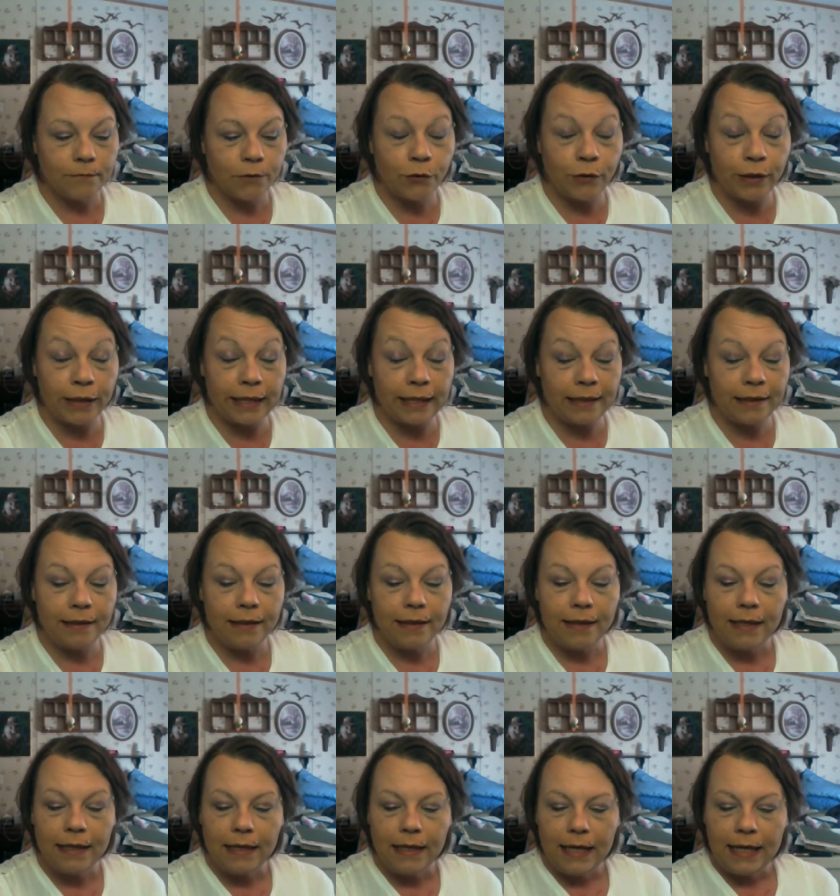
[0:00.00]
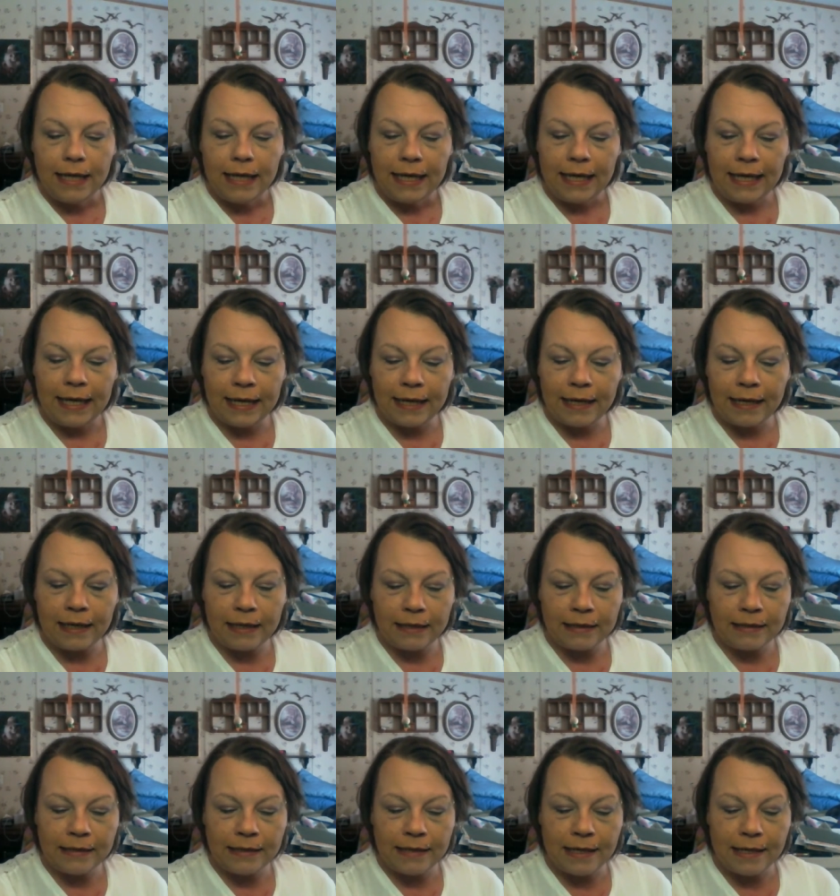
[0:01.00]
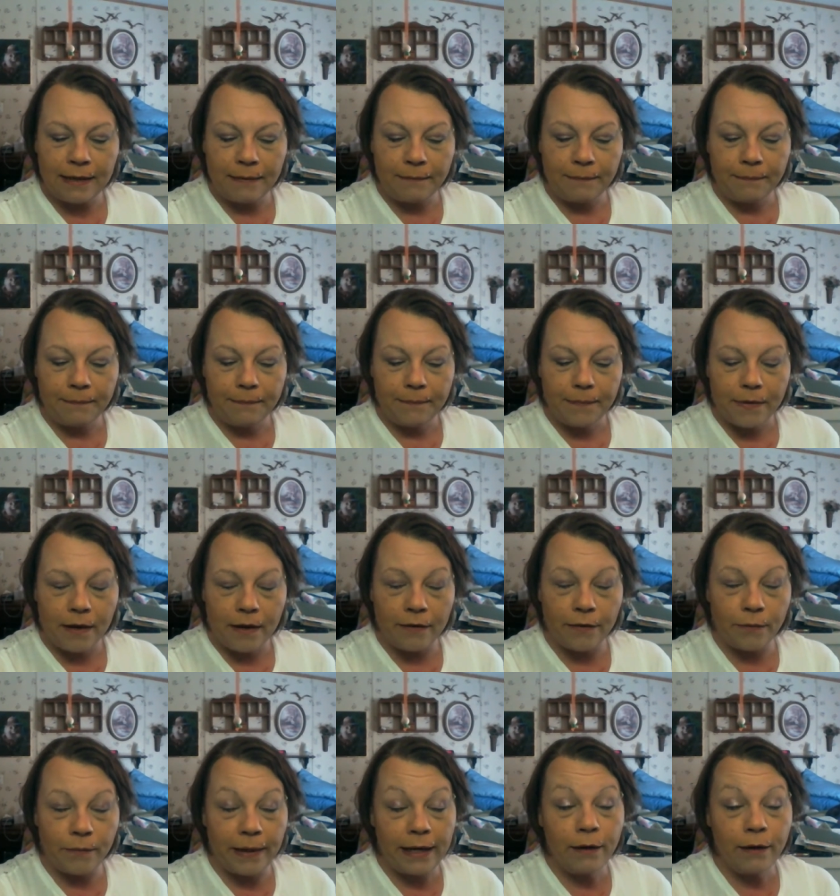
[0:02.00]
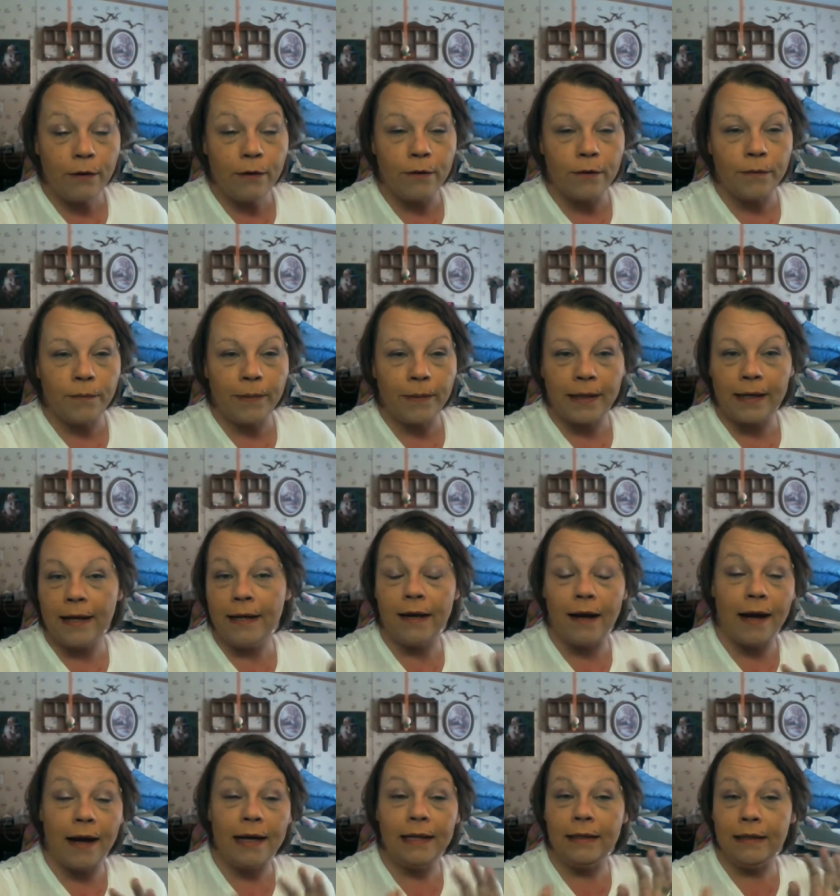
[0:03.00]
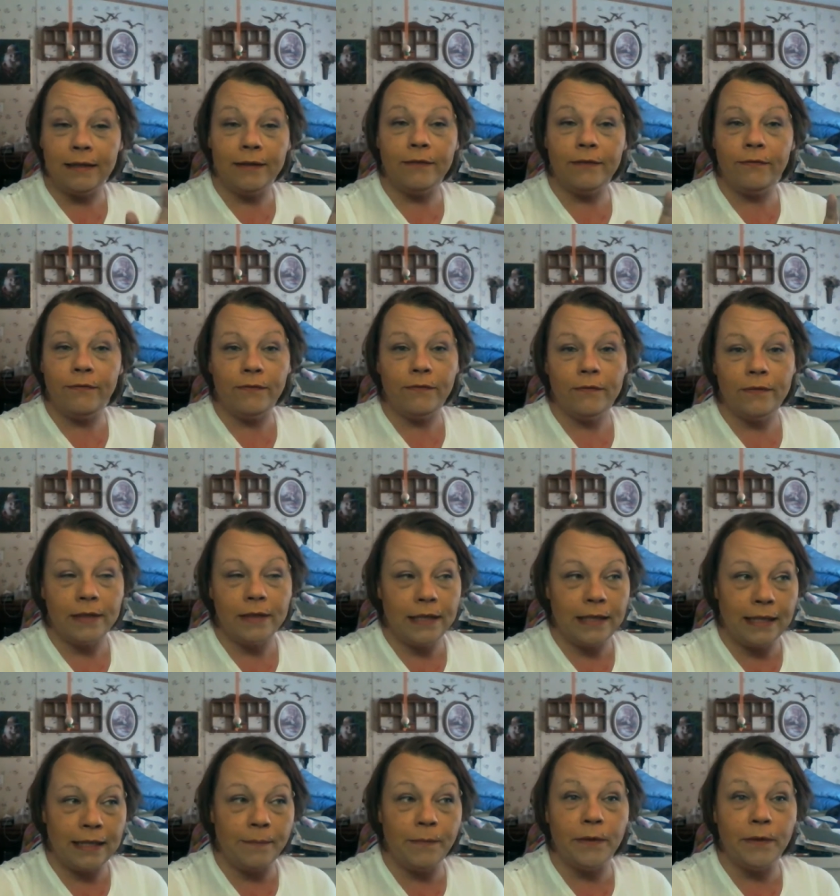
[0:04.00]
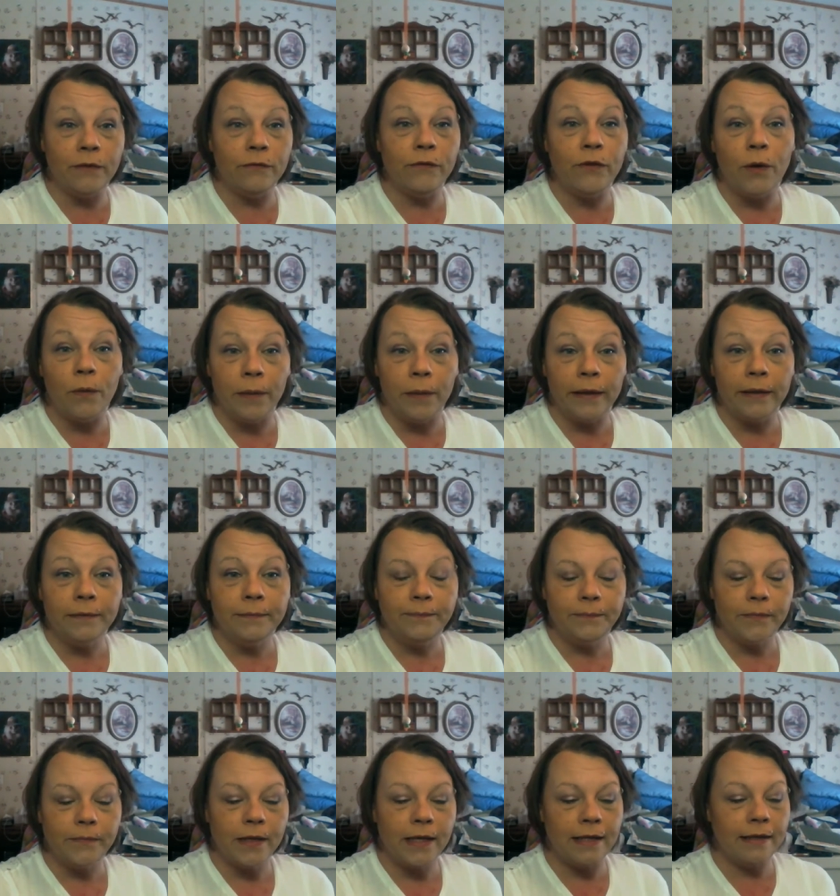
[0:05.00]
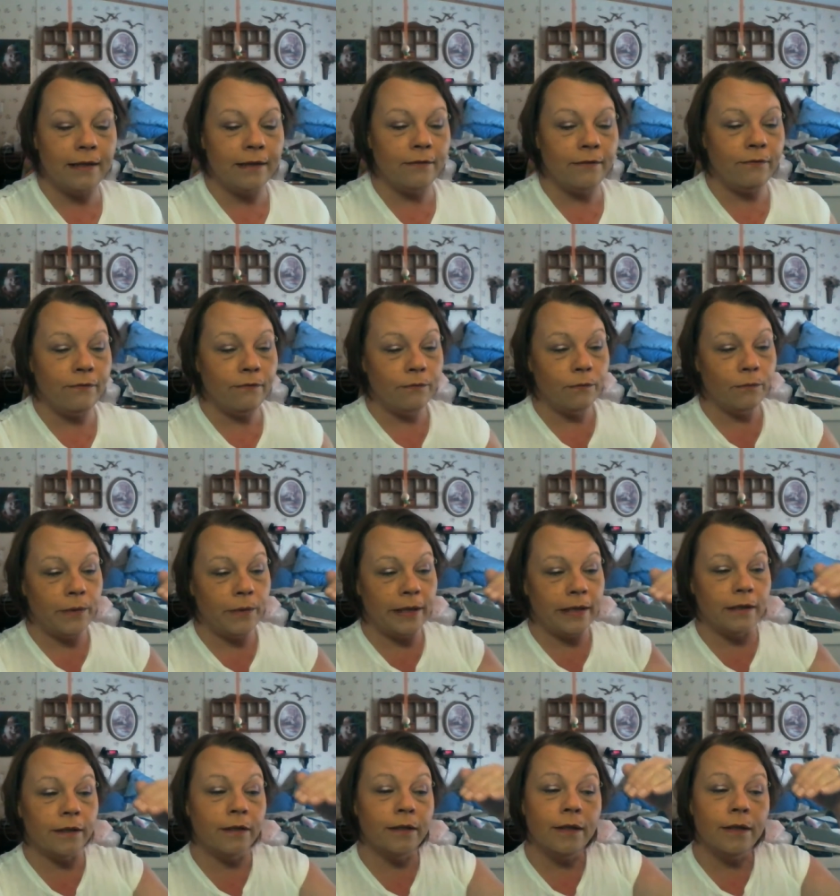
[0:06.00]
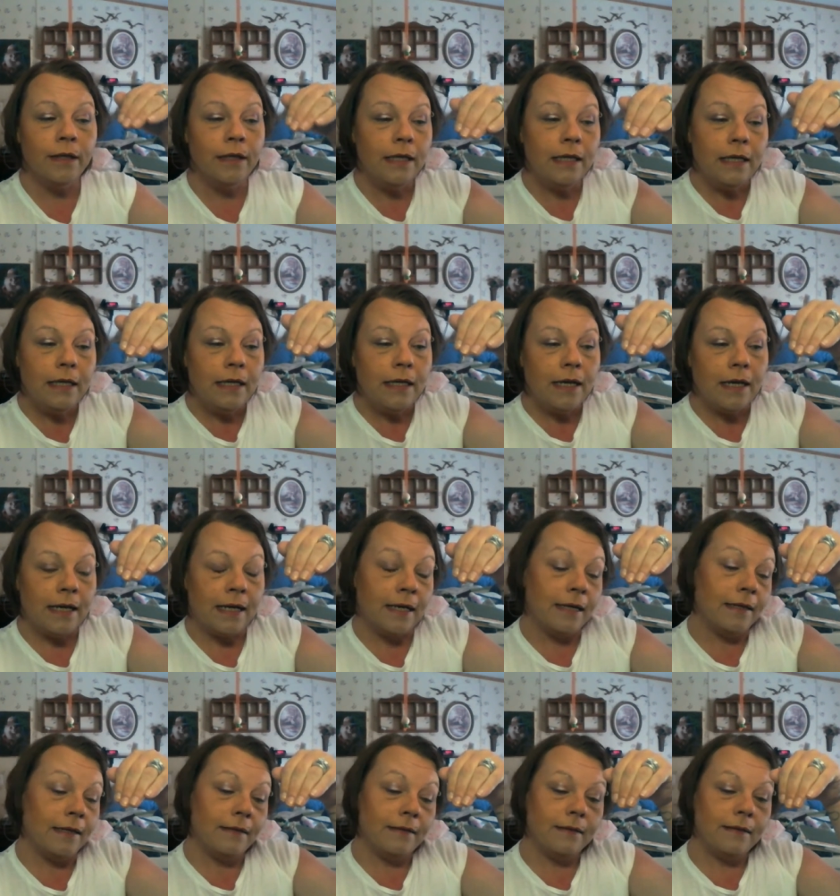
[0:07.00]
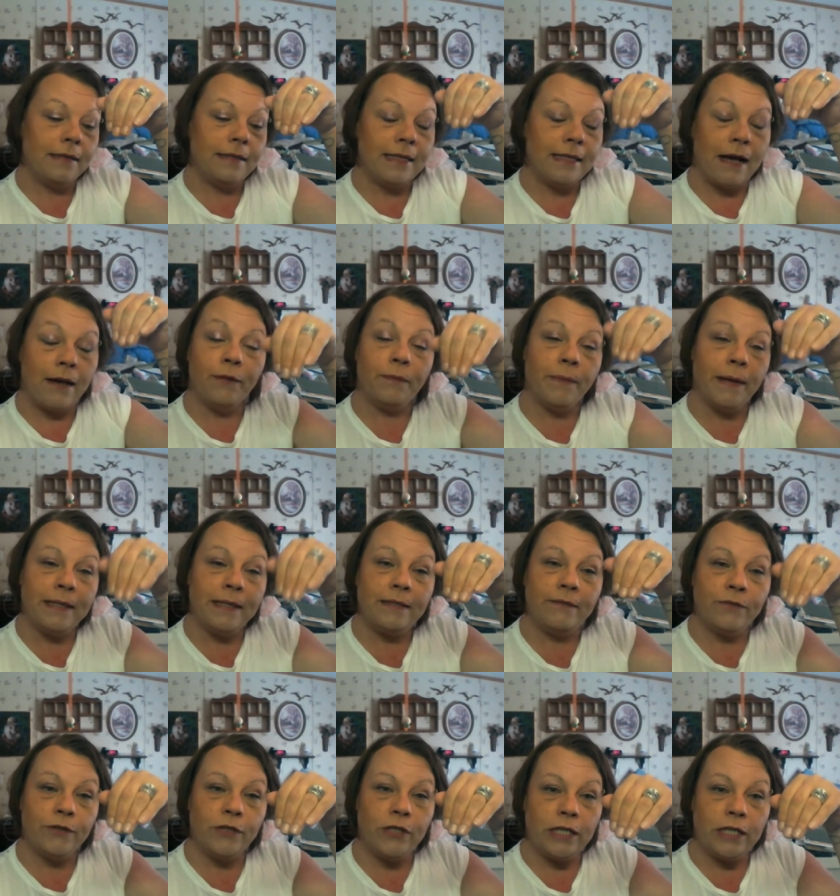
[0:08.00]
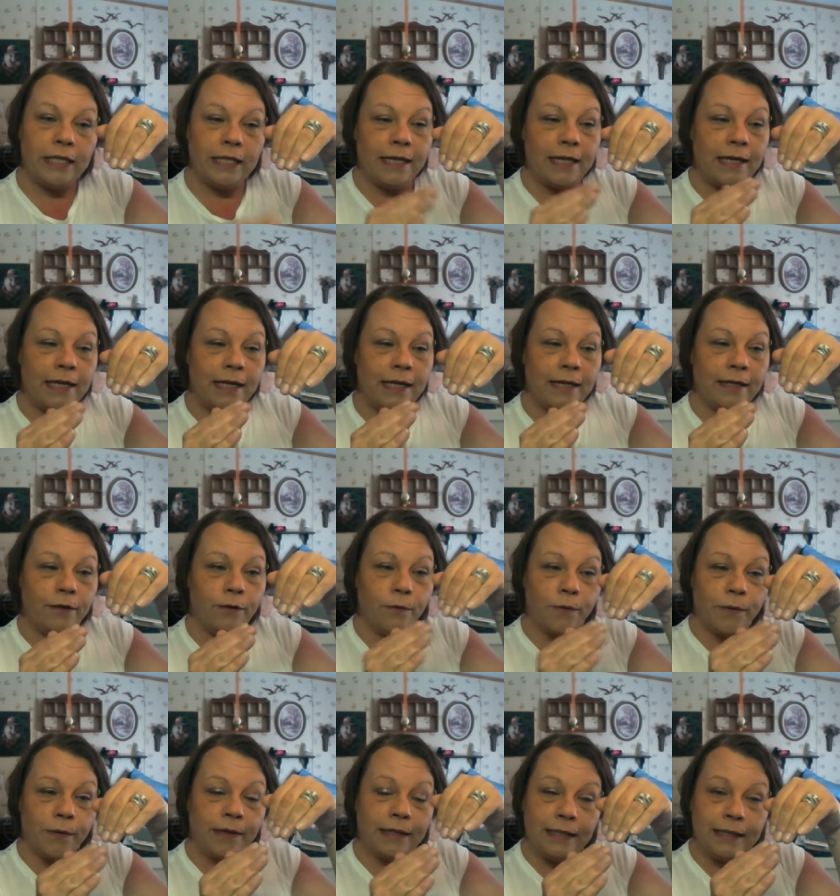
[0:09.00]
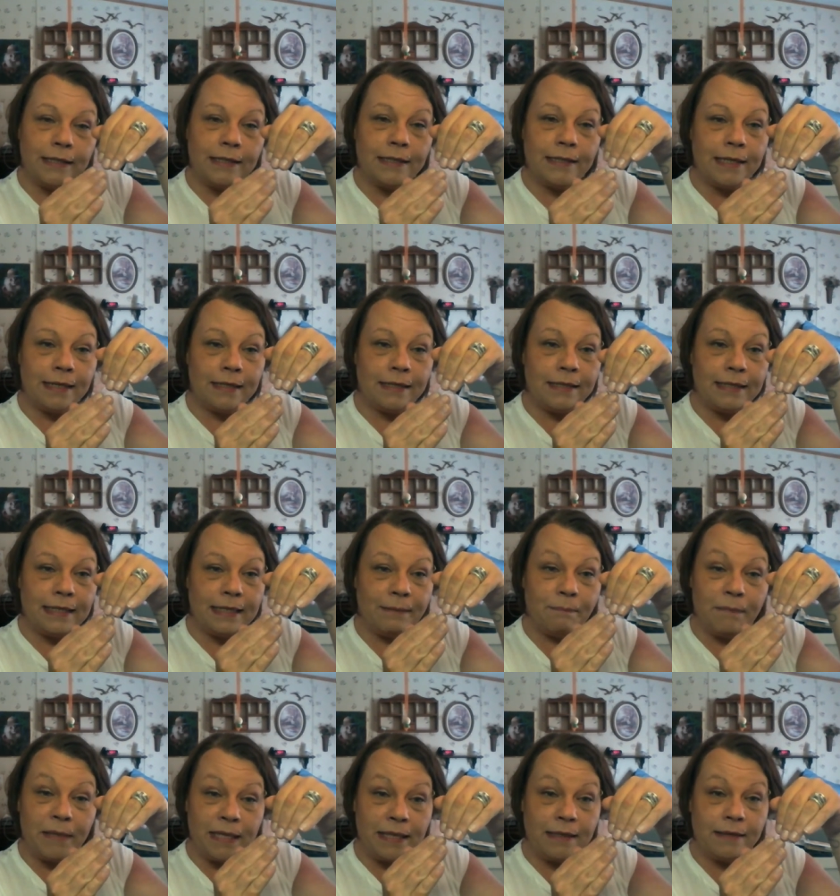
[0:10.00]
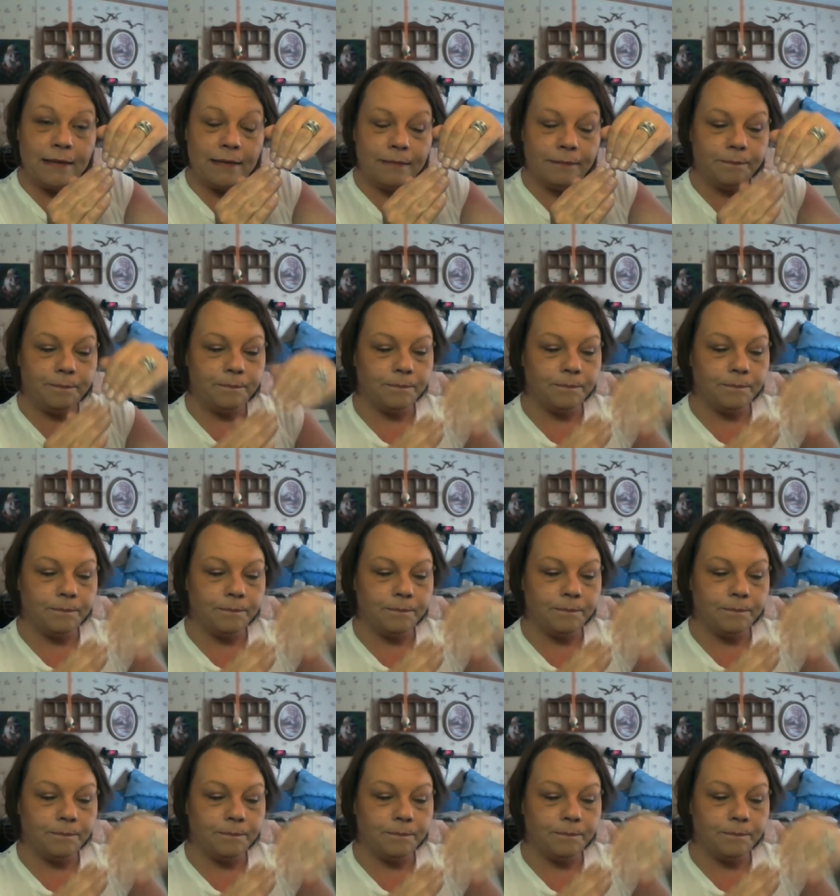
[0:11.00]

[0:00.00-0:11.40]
Cricut and um, on the way home, and I, I live in the middle of nowhere. I live where uh, southwest Virginia and northeast Tennessee meet.